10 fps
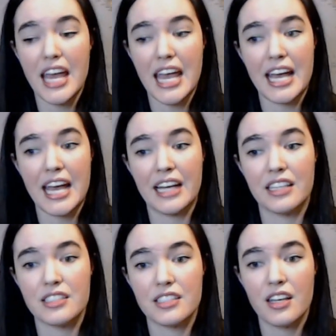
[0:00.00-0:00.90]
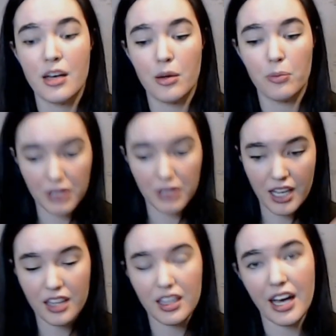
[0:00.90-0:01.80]
And
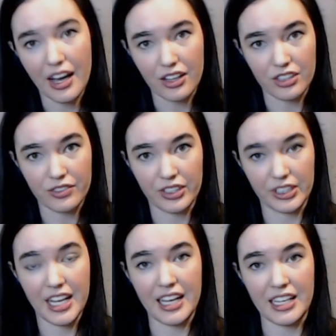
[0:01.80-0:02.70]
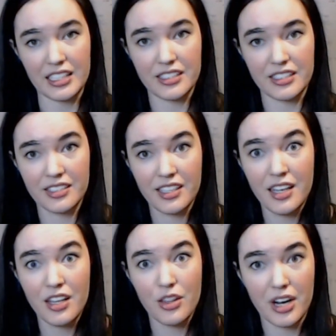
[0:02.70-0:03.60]
pluck that out of their hands.
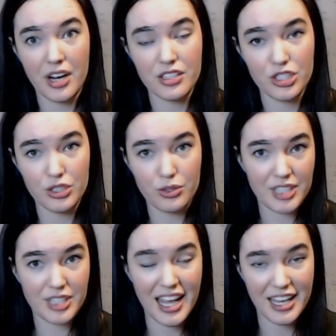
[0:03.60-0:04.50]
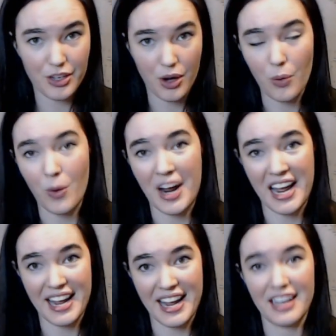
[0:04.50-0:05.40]
threaten to take
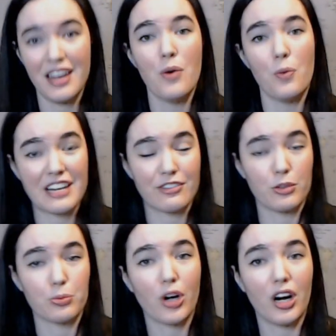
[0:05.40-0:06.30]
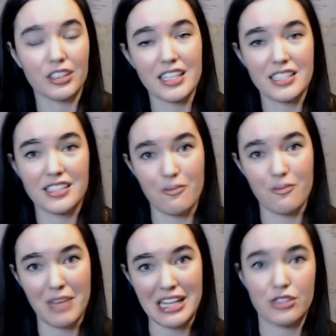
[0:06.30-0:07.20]
away whatever progress they've
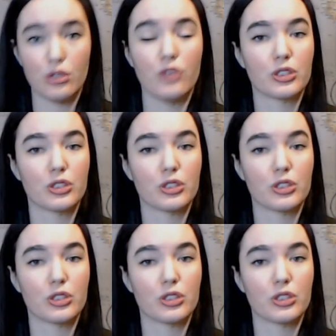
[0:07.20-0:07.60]
made. So if they're